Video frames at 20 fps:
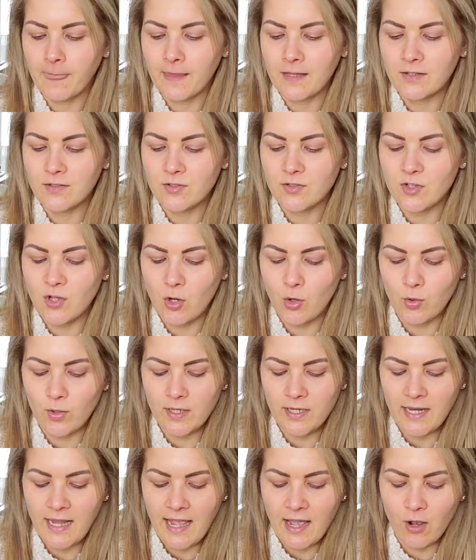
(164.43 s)
So
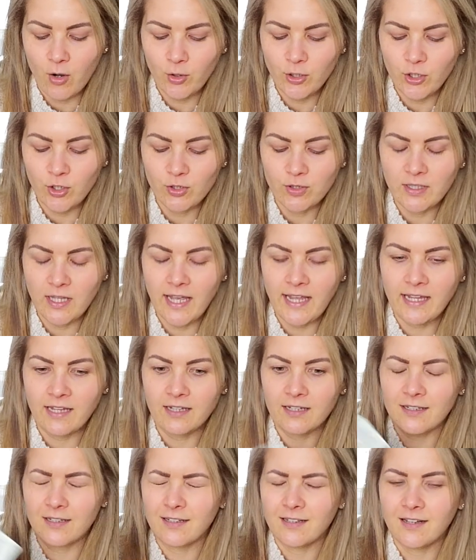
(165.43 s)
now you're
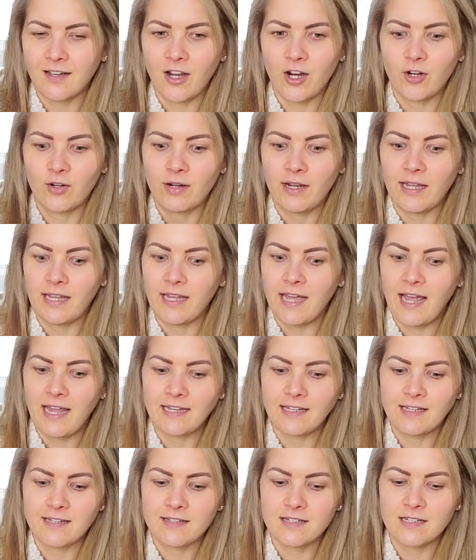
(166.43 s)
like, all right, I
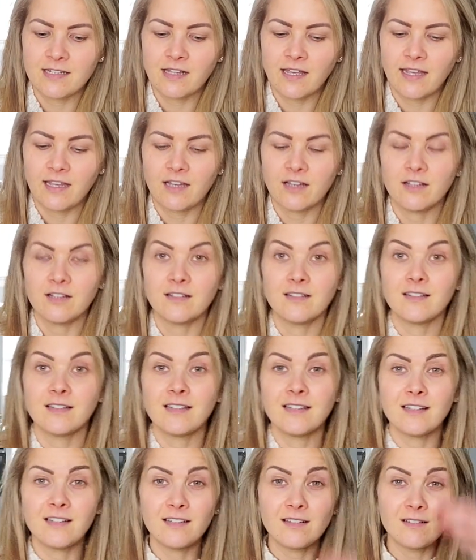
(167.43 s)
need to like
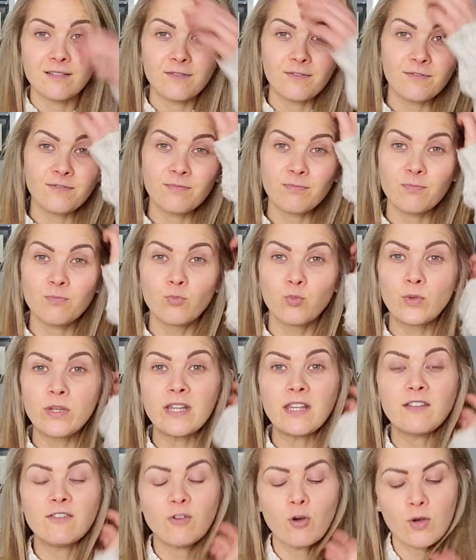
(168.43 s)

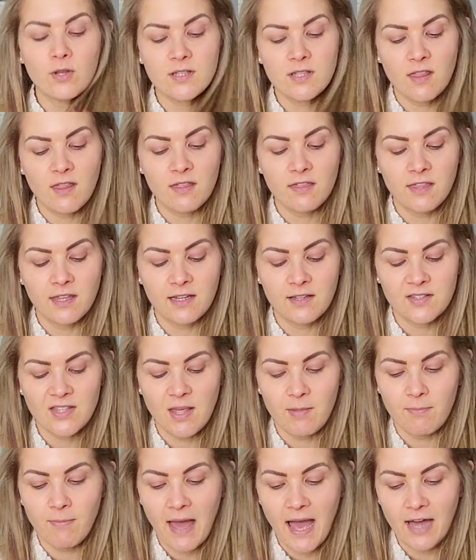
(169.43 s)
really focus on the things
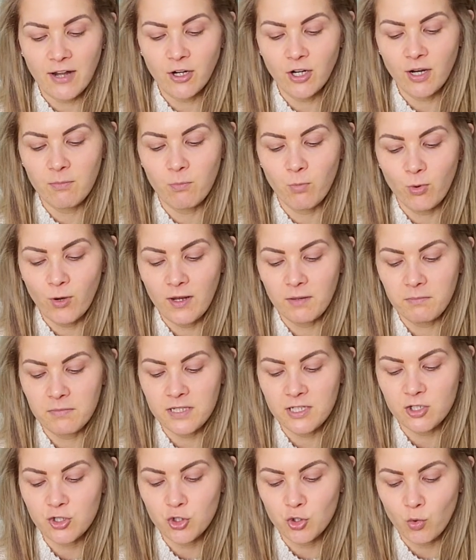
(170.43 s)
that matter and bring
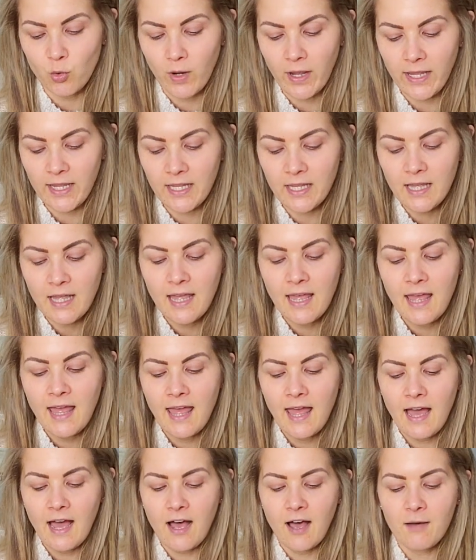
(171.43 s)
me joy,
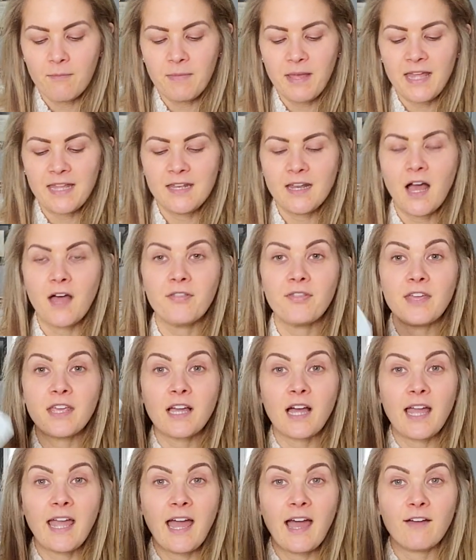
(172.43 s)
and not think
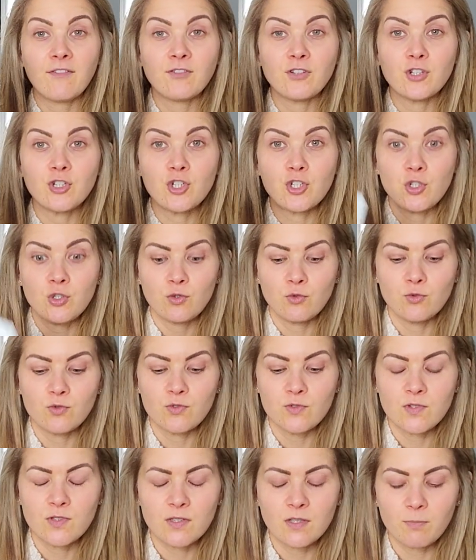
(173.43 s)
I have to
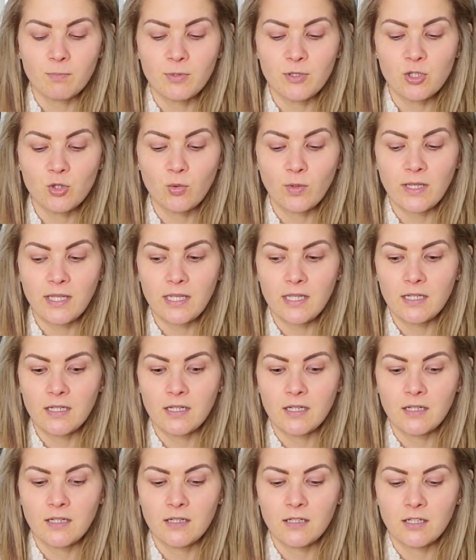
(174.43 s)
choose between,
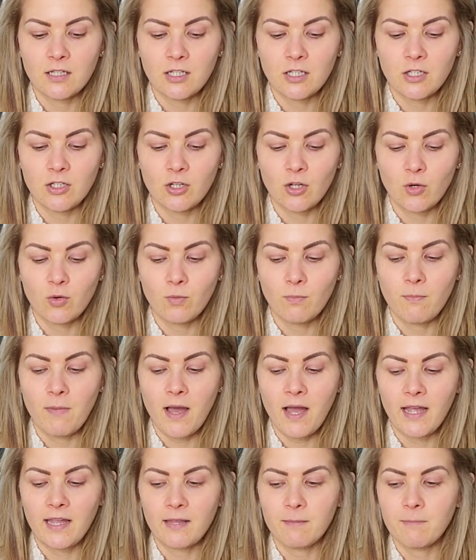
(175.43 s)
you know,
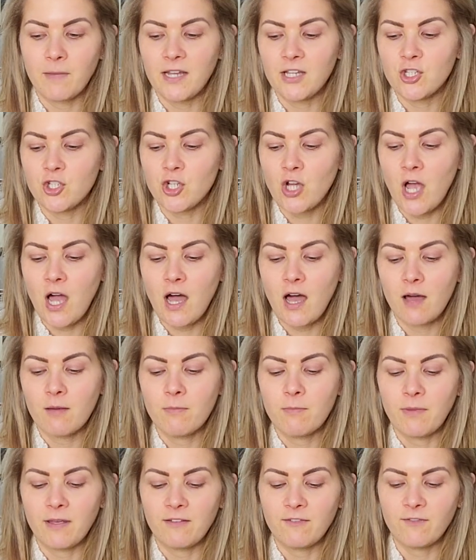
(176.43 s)
my job,
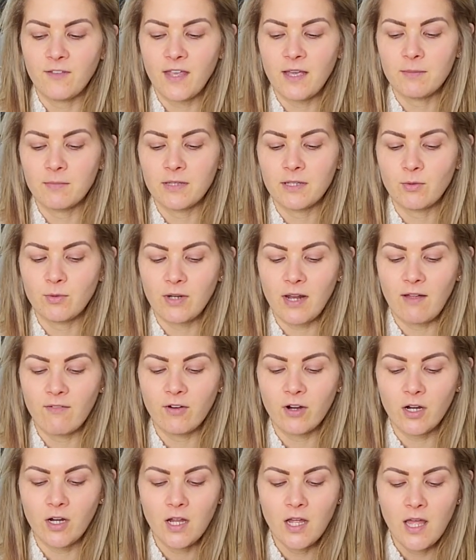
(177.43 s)
my family,
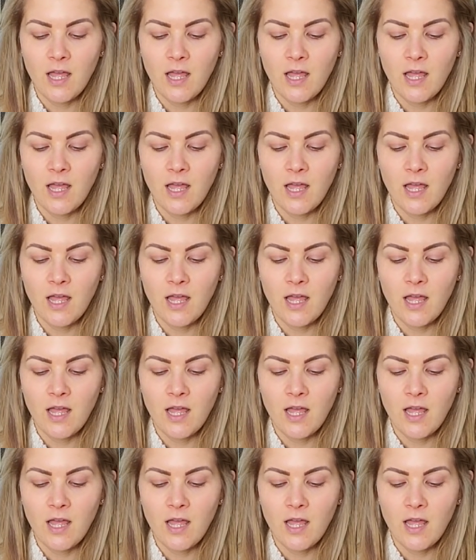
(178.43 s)
whatever,